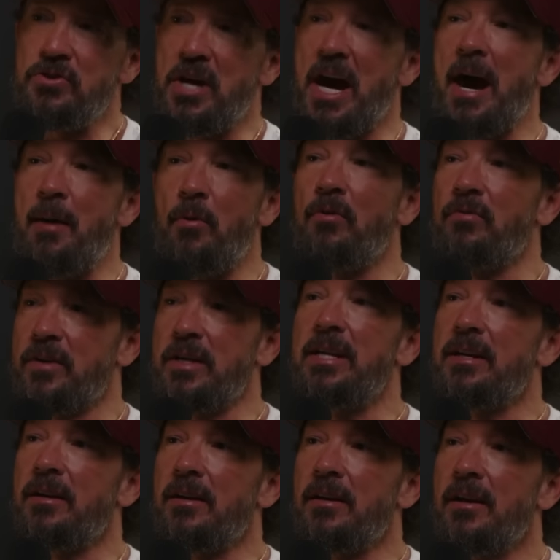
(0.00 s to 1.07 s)
job over
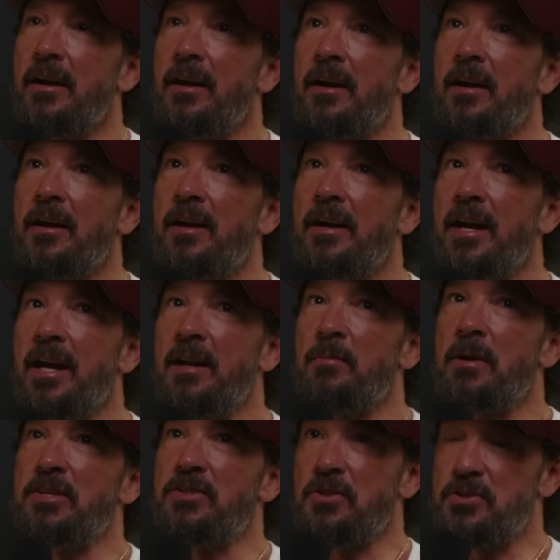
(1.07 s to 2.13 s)
here. And it
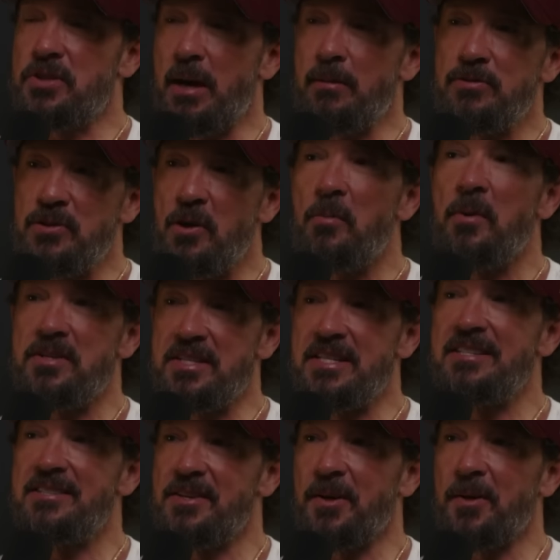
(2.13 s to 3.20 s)
makes your job so much
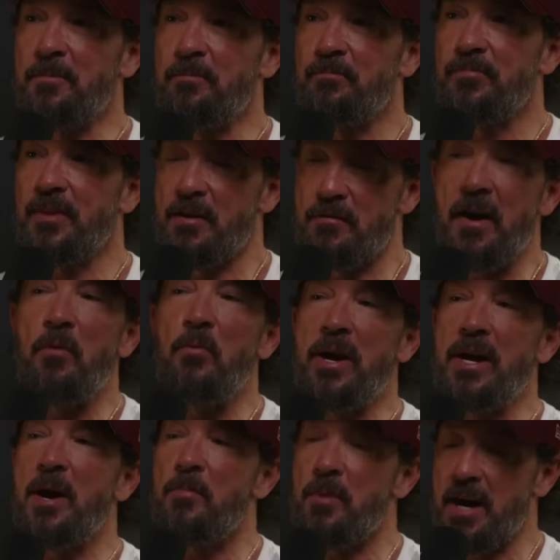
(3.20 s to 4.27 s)
easier. If I
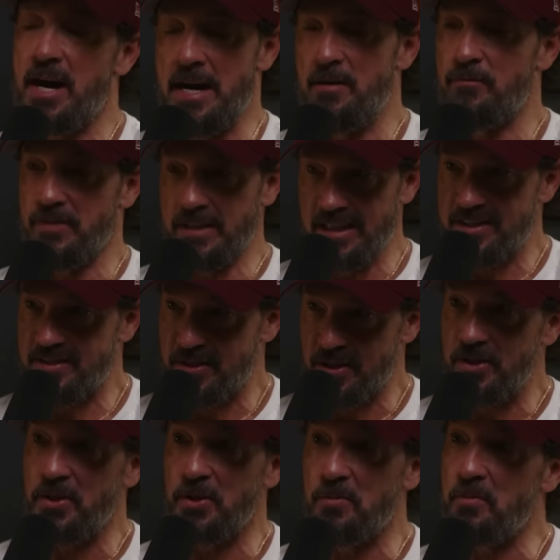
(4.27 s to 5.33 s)
wake up a confident,
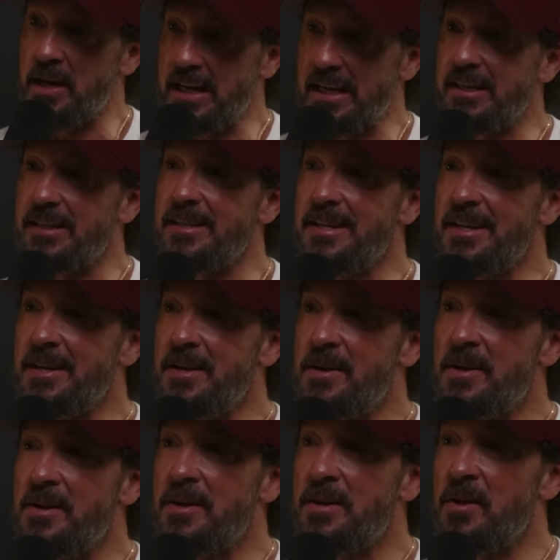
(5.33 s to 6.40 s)
secure man,
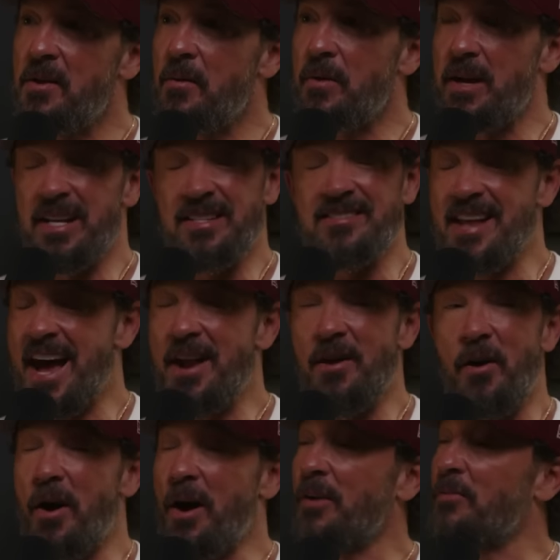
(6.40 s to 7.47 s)
it's not
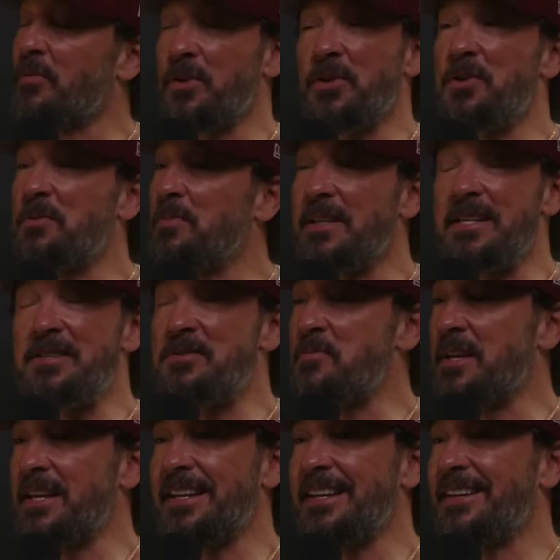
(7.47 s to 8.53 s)
hard for you to please
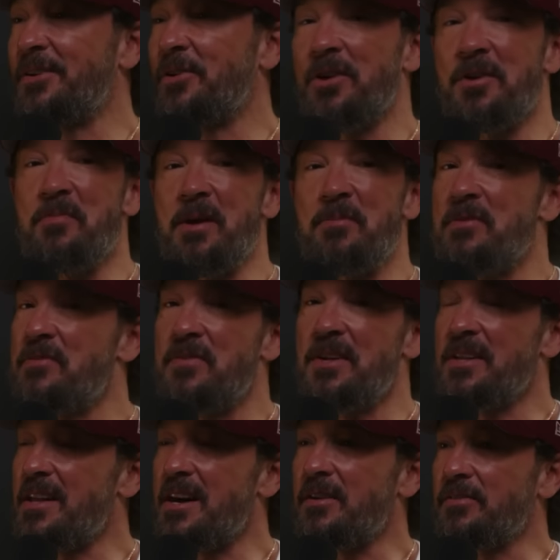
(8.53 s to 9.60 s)
me or to make me
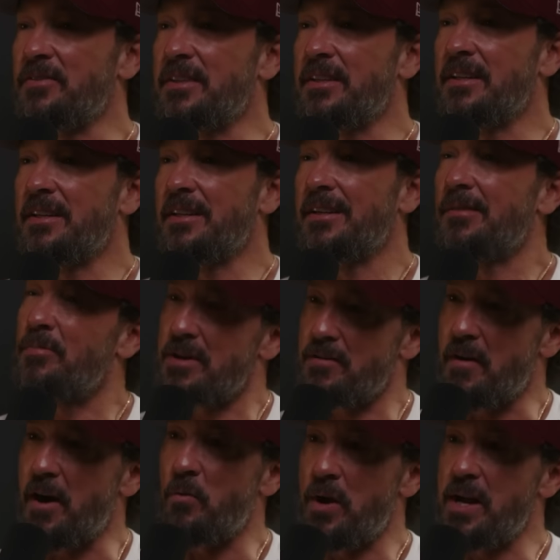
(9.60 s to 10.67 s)
feel loved. But
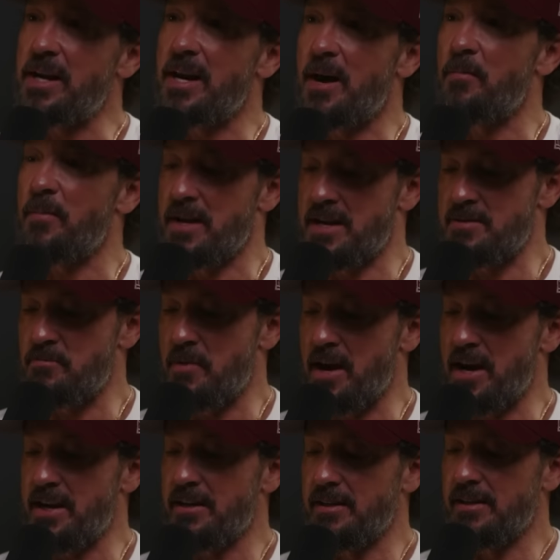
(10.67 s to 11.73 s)
if I wake up and
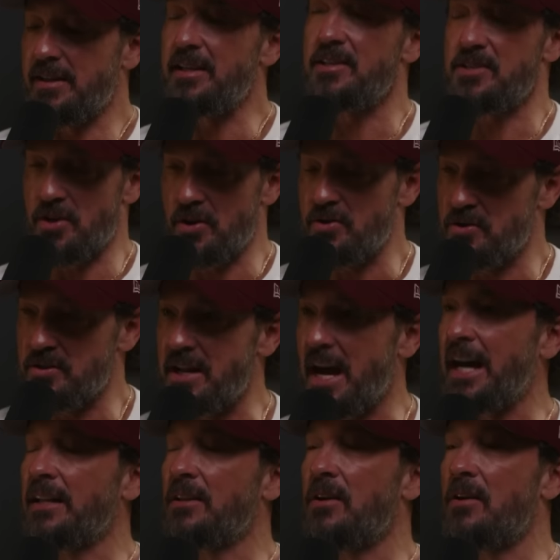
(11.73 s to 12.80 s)
my internal
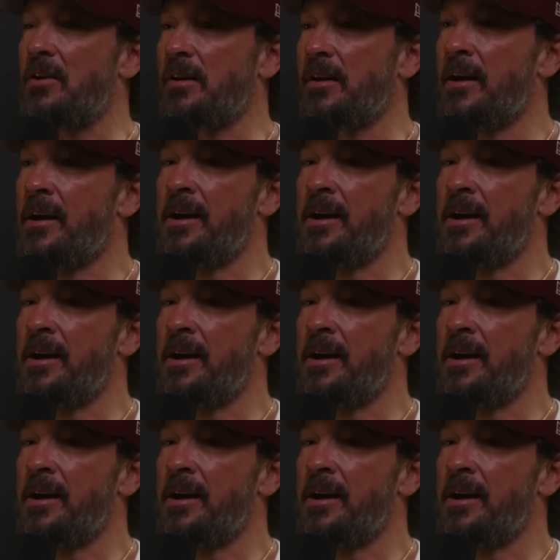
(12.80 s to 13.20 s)
dialogue